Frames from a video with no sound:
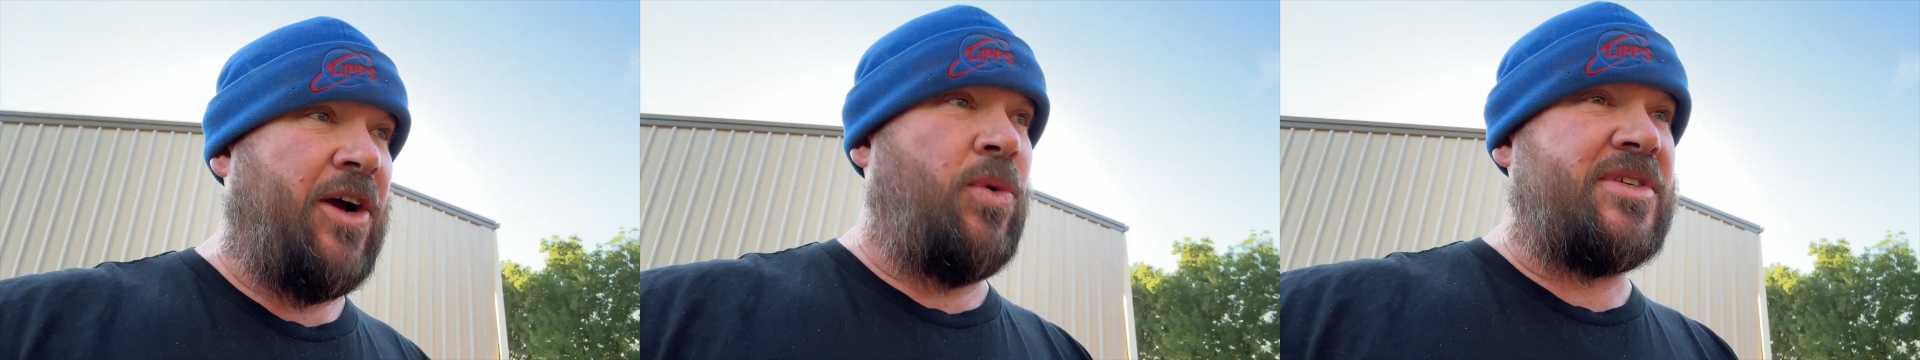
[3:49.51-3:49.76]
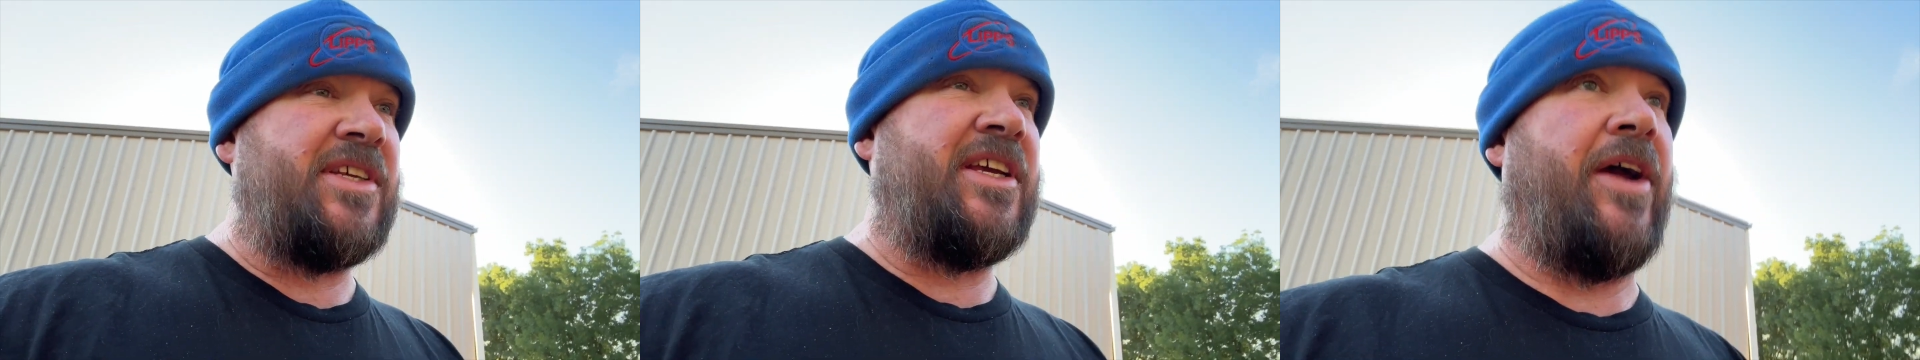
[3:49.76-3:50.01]
I
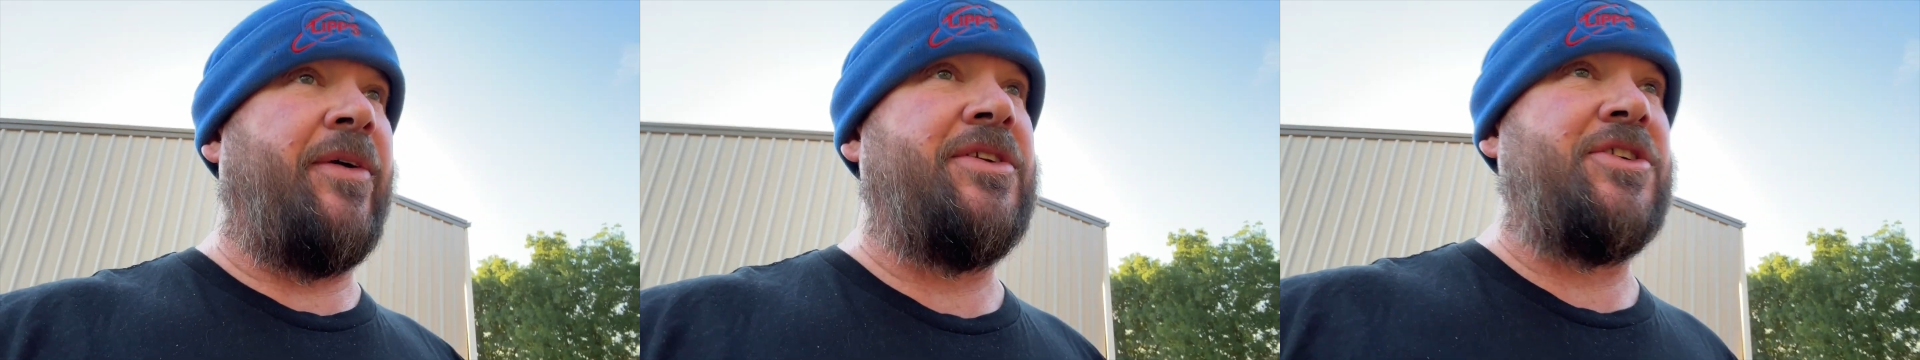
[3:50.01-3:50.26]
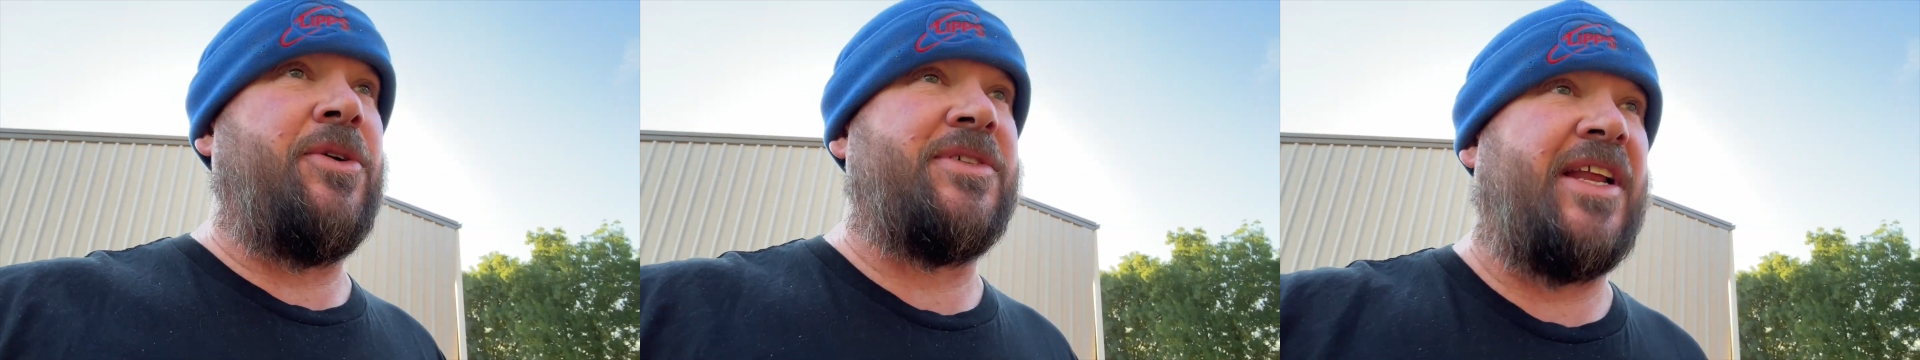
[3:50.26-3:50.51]
wasn't going
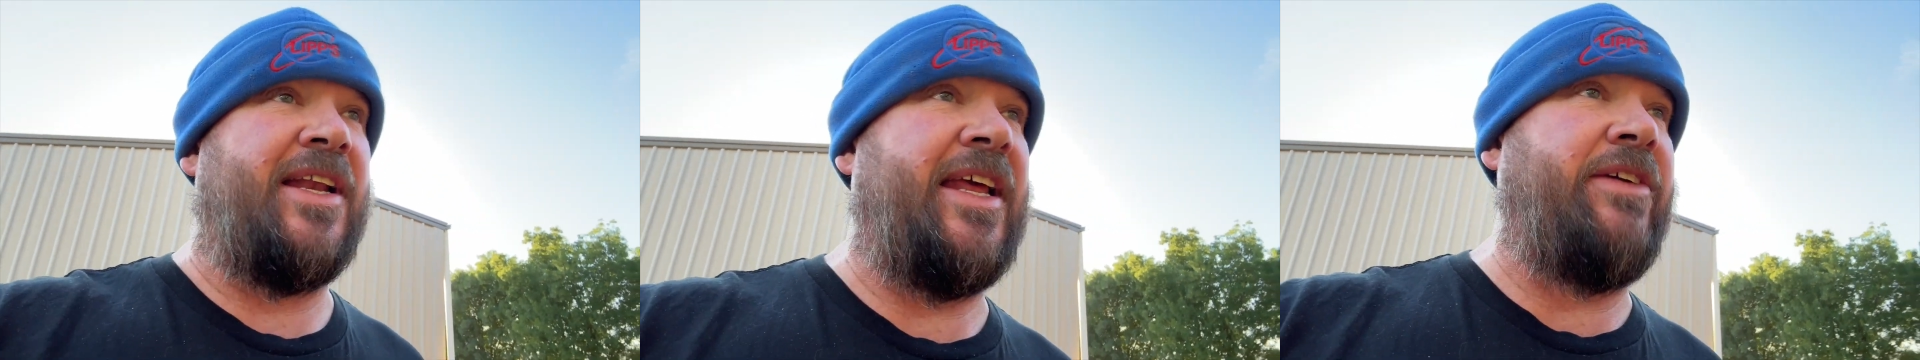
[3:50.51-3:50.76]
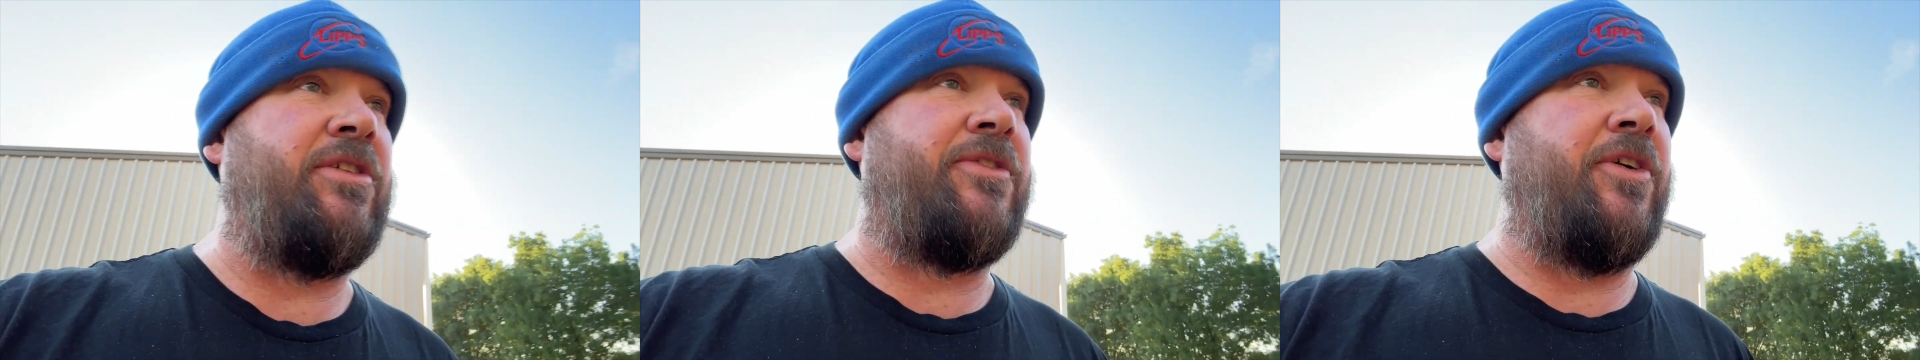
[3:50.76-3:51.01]
to, I was going to
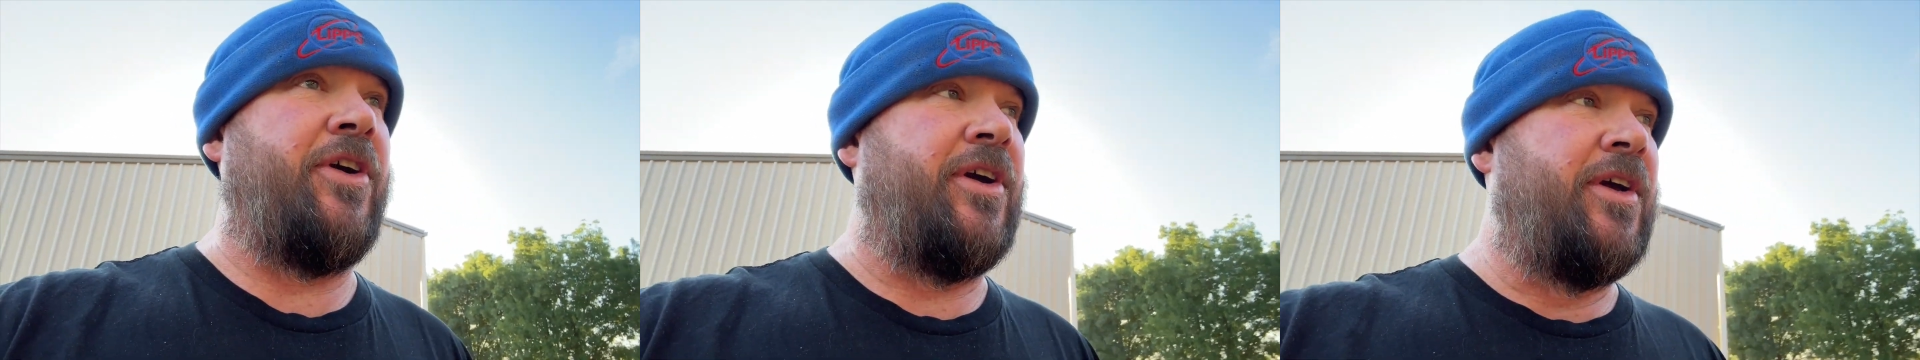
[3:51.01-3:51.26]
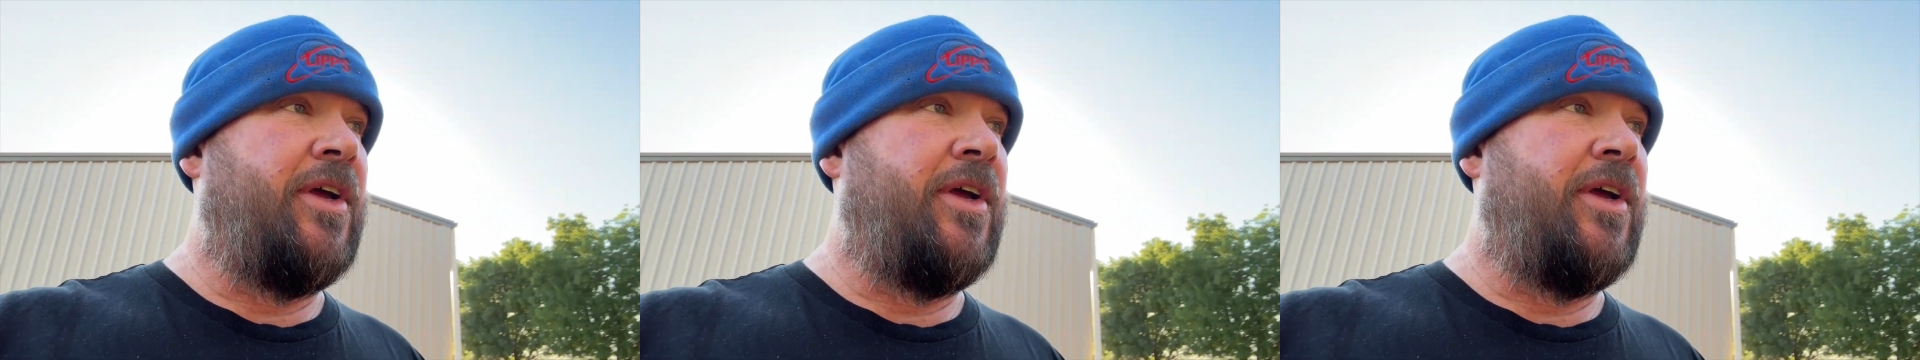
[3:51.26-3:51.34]
leave it for